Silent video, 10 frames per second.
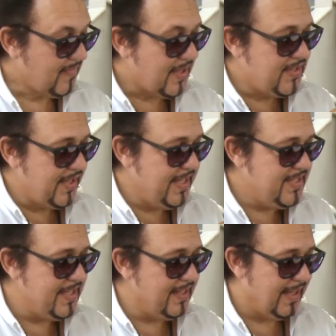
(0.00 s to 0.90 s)
so you can
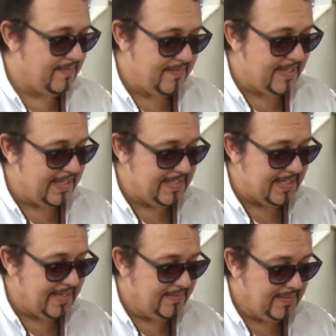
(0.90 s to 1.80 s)
see the light fading
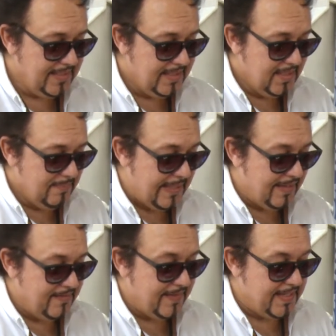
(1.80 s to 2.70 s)
down,
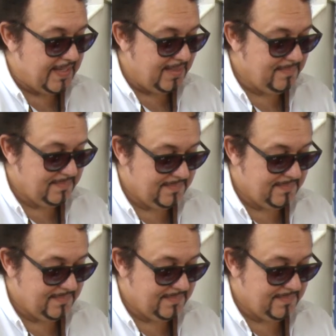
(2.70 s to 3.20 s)
power fade up,